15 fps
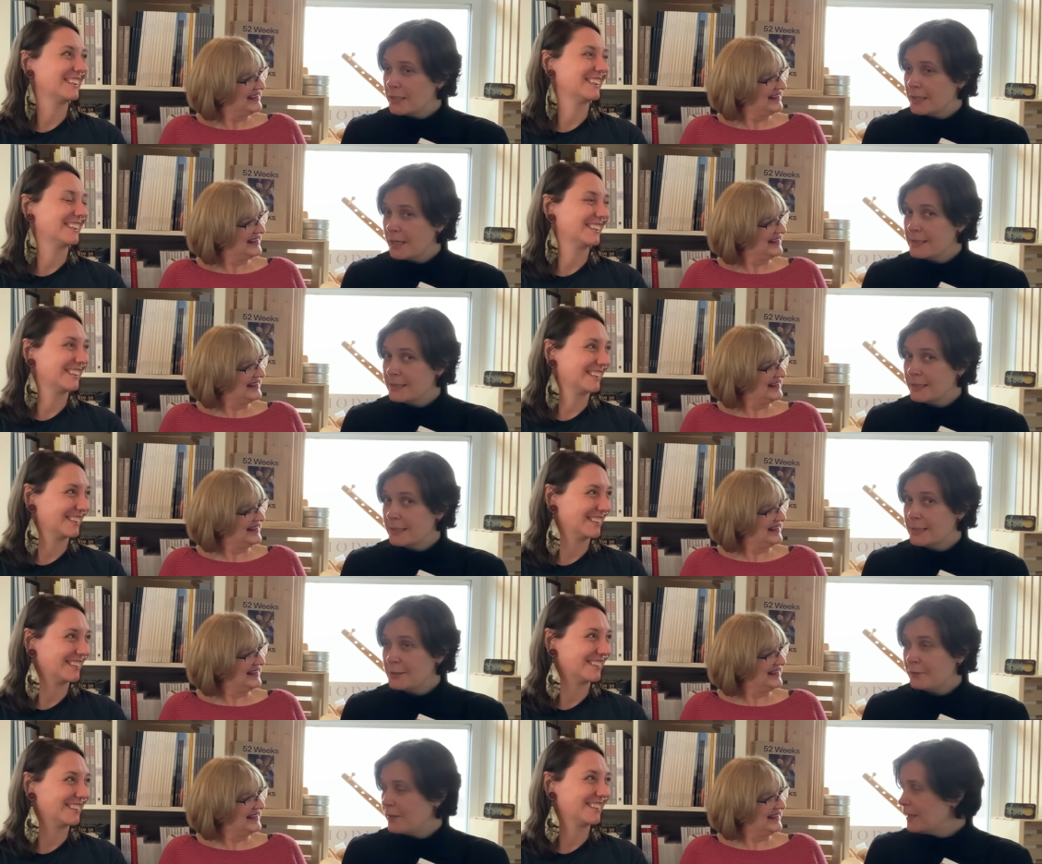Speaker 1: does and
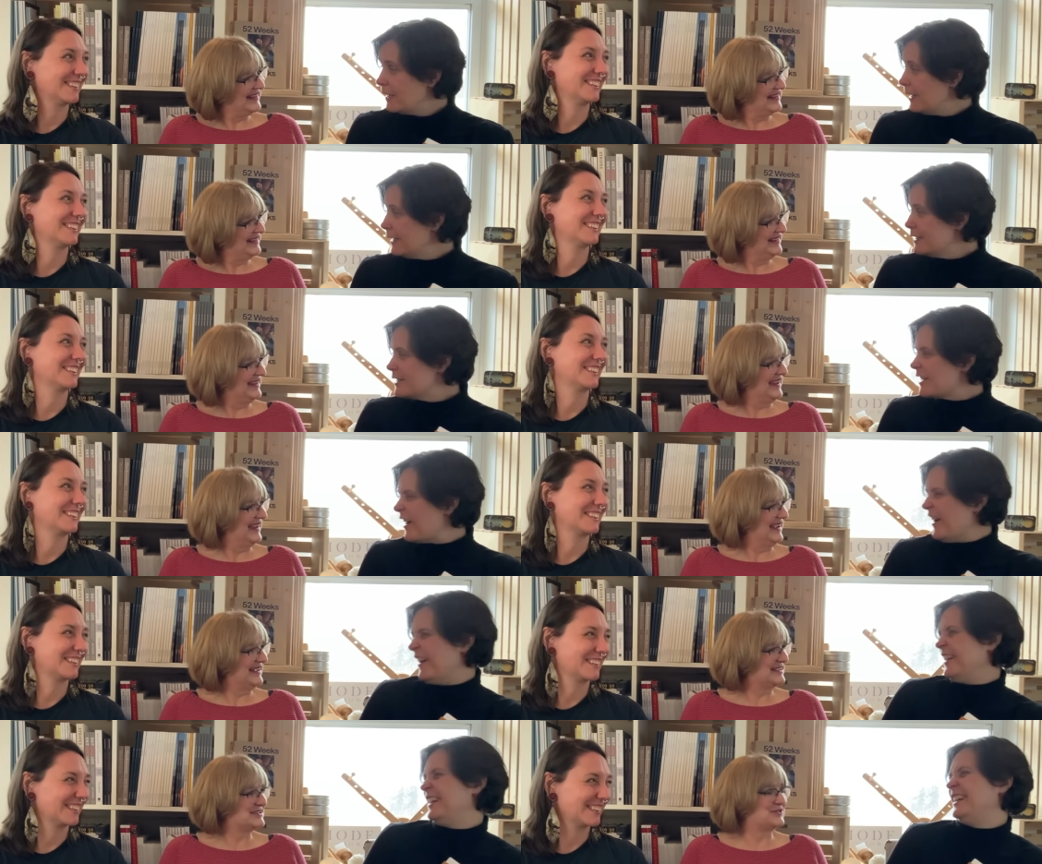is feeding. So
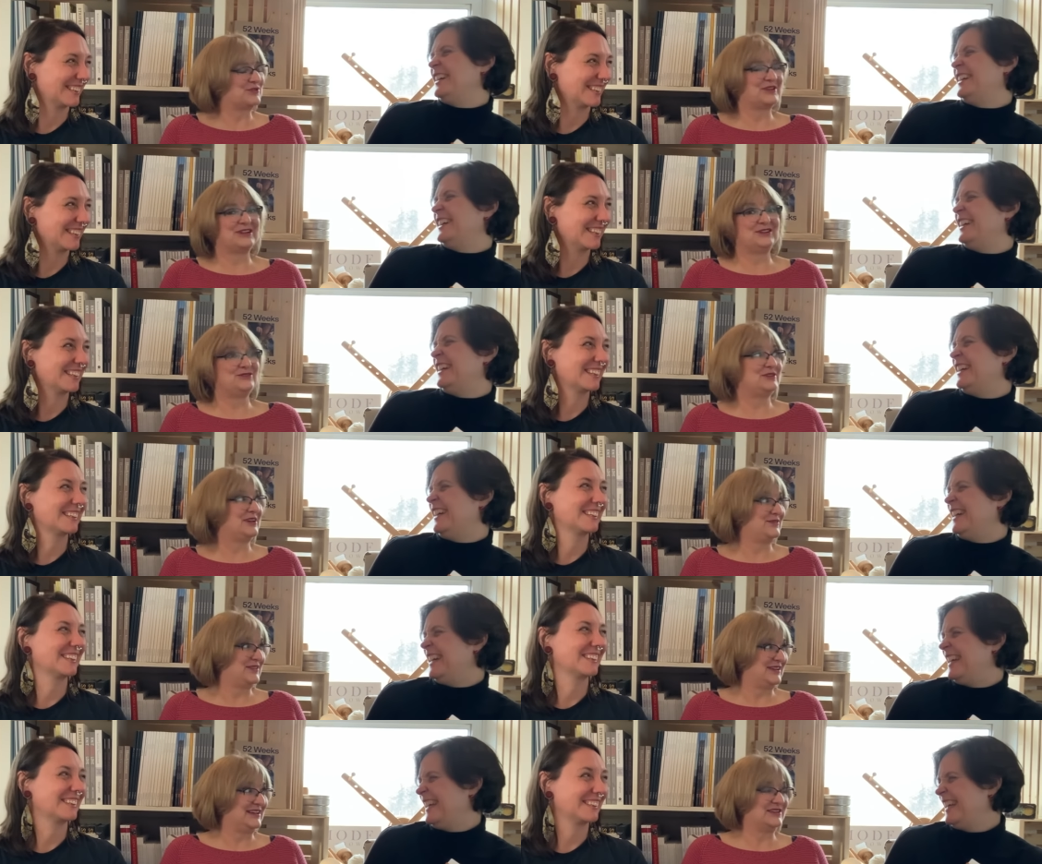yeah.
Speaker 2: So then you'd
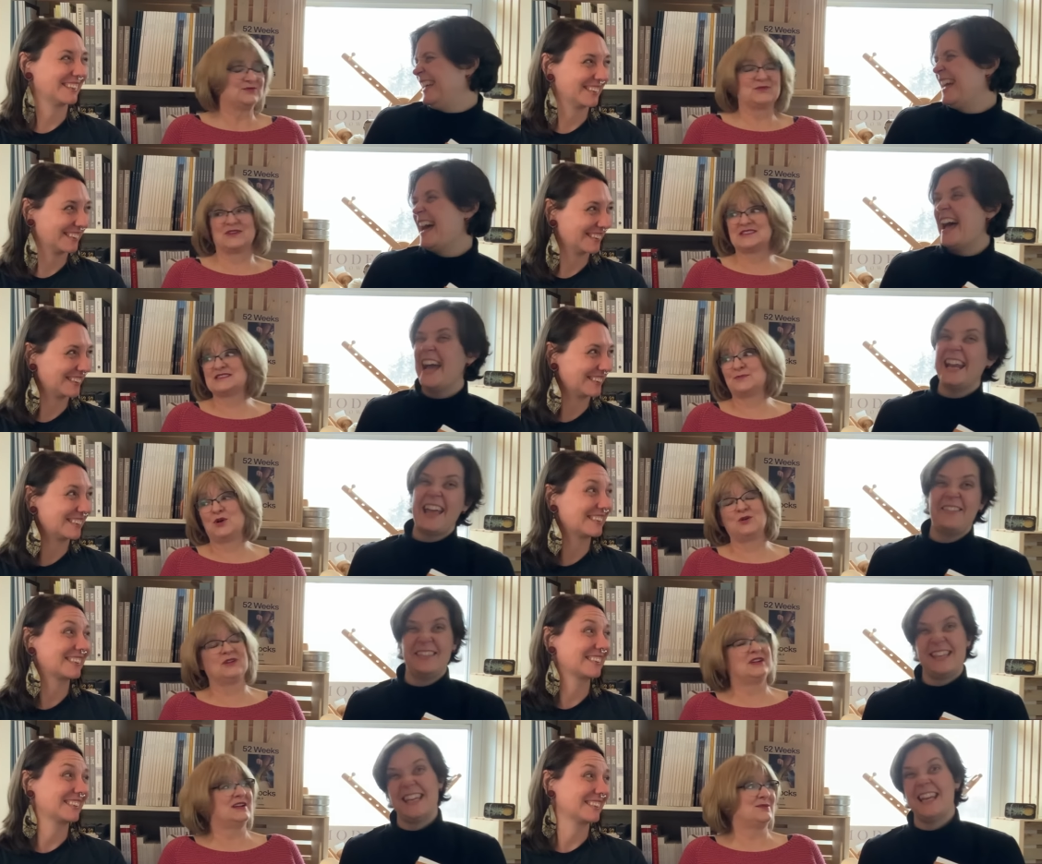have to. Eat.
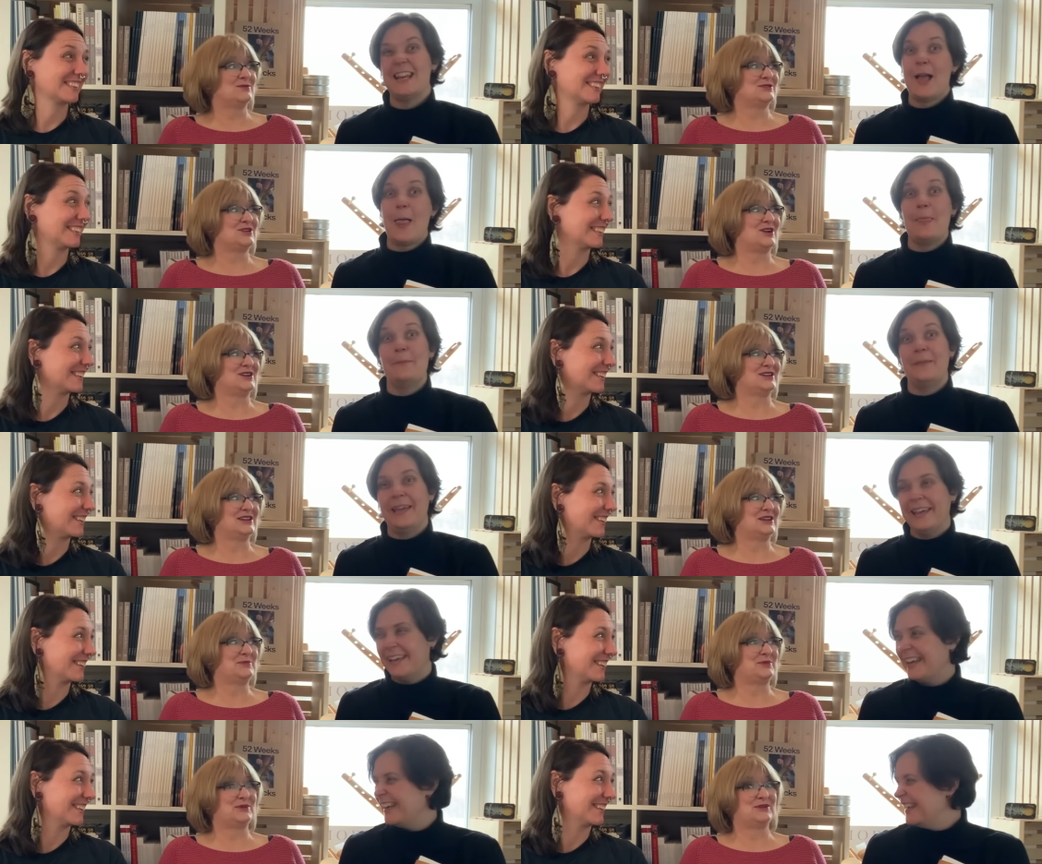Simone and I were
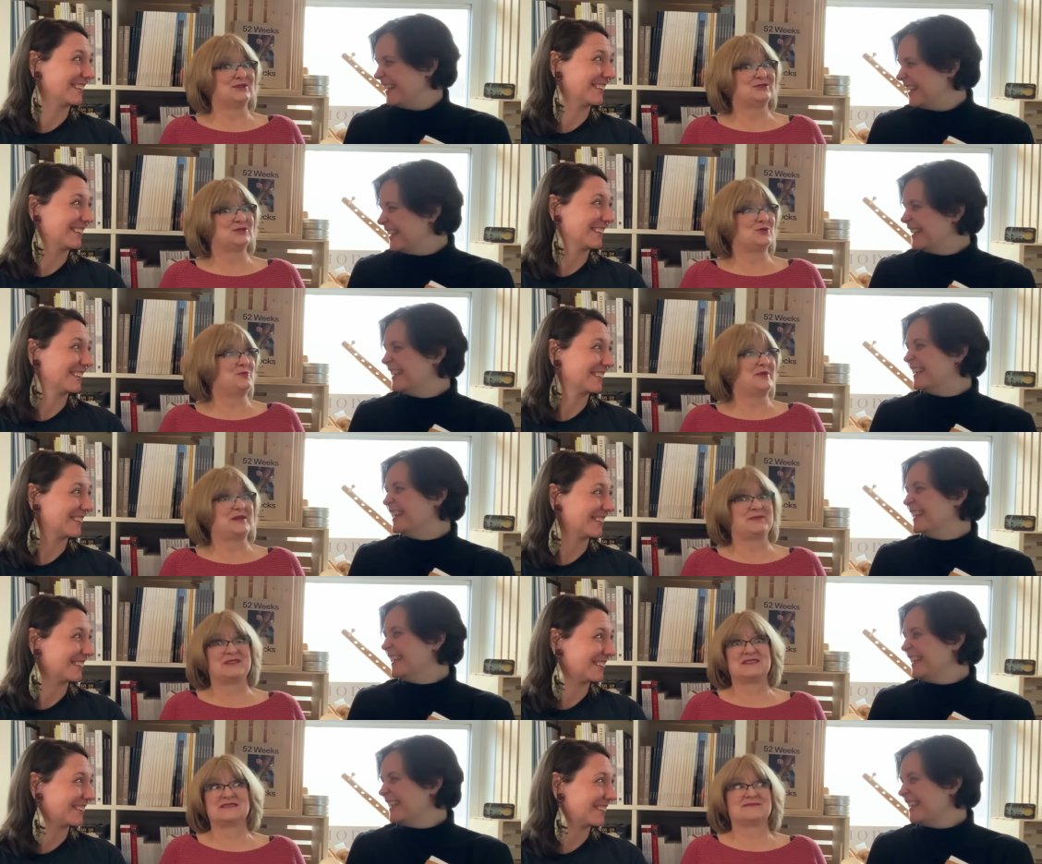talking about our dough
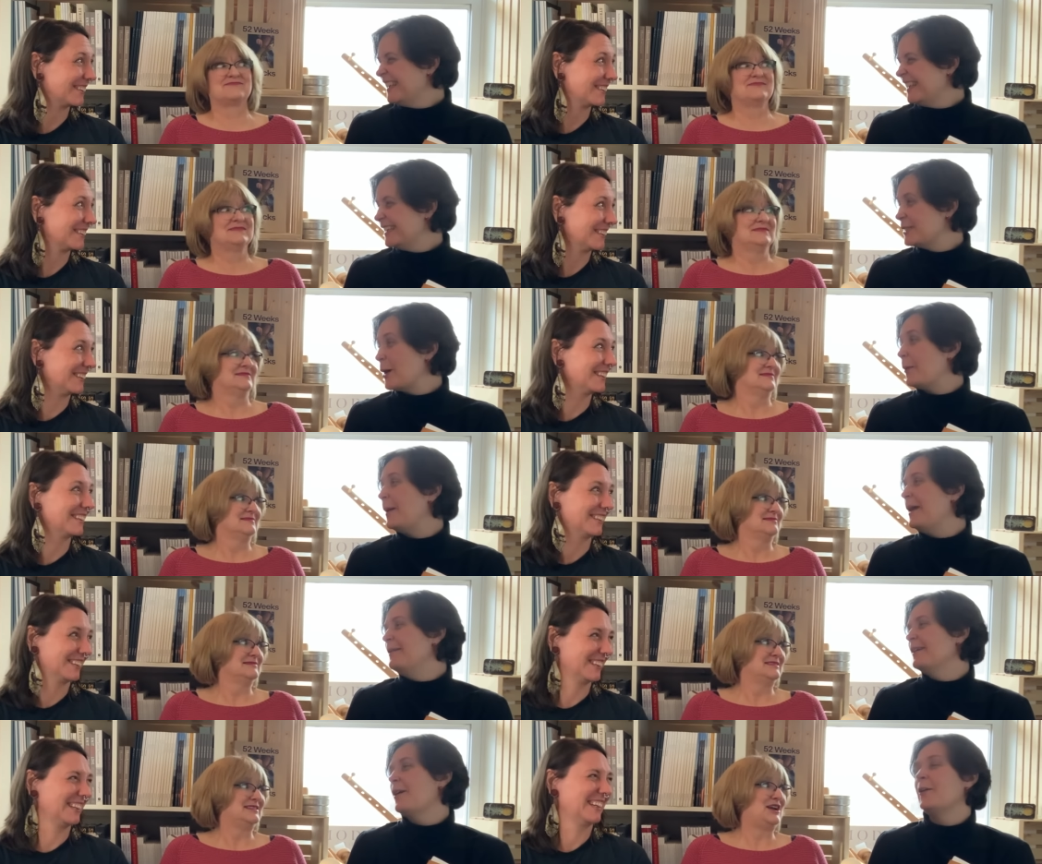
Speaker 1: babies no,
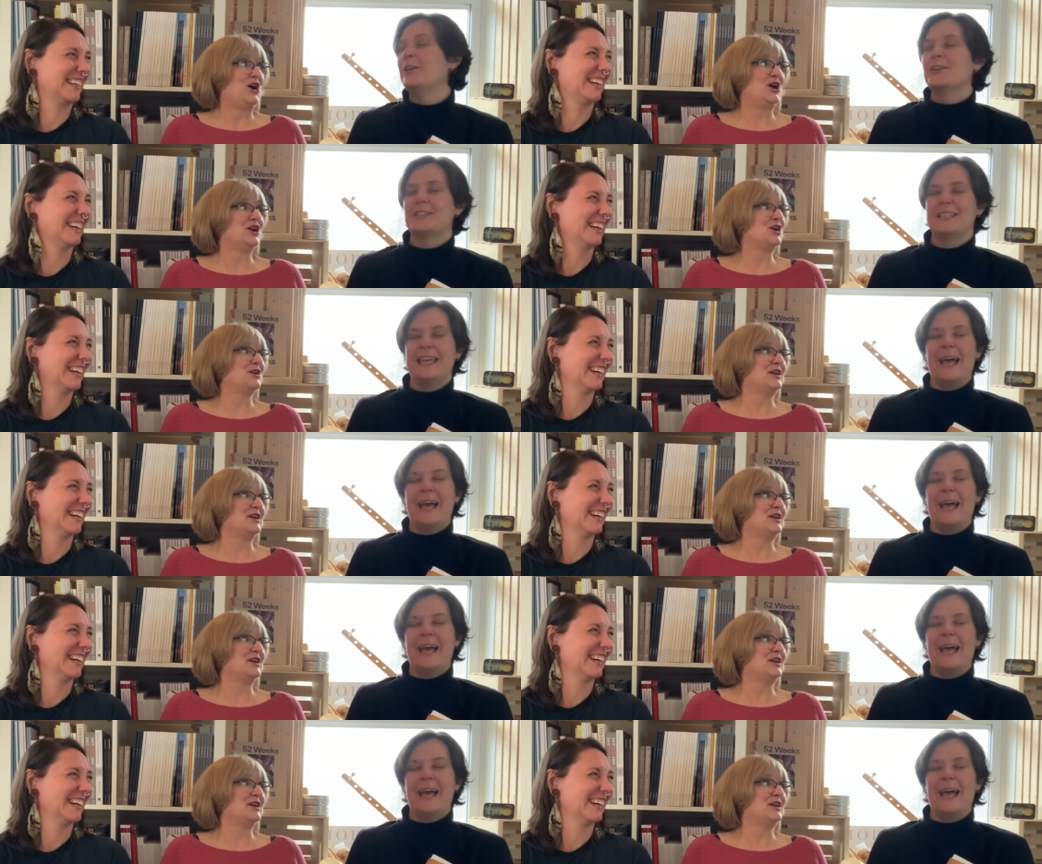oh,